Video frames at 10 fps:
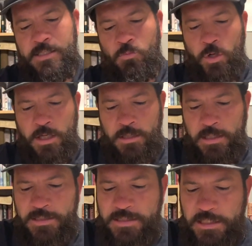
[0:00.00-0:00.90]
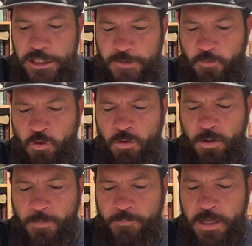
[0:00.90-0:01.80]
in wickedness, evil
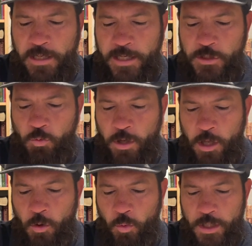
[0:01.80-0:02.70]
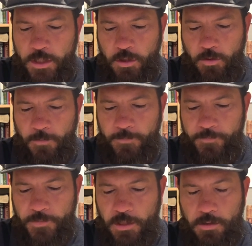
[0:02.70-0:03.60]
may not dwell with you."
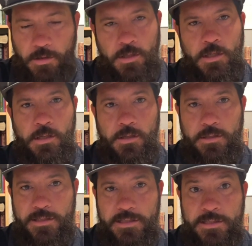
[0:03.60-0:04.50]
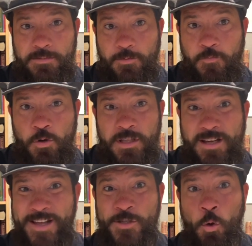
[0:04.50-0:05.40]
He's referring to
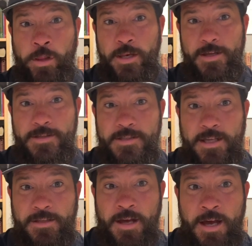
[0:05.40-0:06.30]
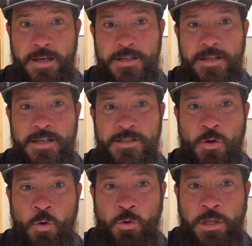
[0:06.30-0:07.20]
God's holiness, that God is
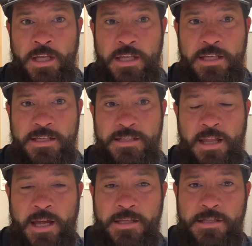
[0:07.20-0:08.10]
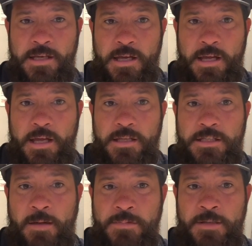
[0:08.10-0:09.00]
holy. He's not
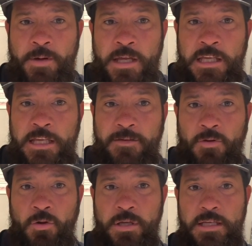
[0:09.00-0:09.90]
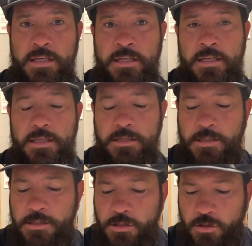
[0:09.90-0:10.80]
tempted by evil. He
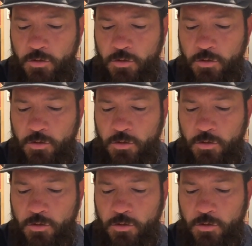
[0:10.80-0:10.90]
doesn't